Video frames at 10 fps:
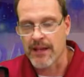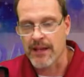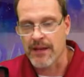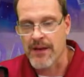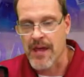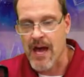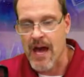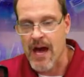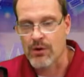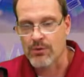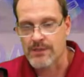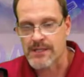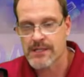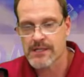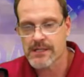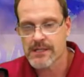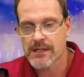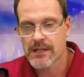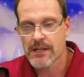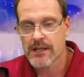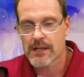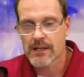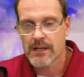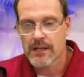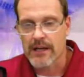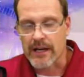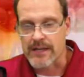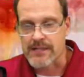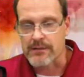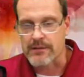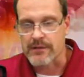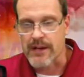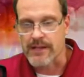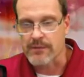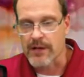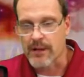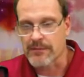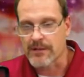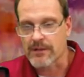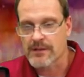in the house. I gotta see what you guys have been up to.